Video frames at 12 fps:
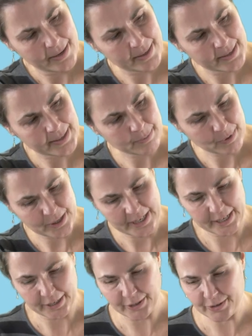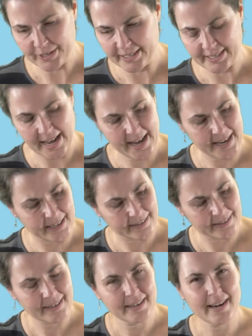this particular design.
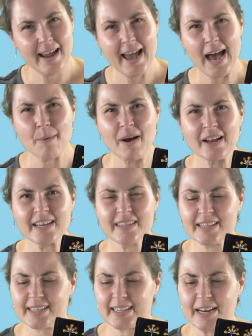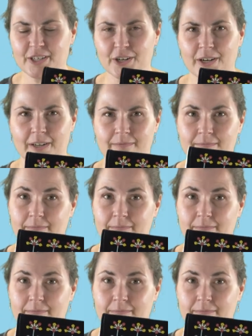How about in the center?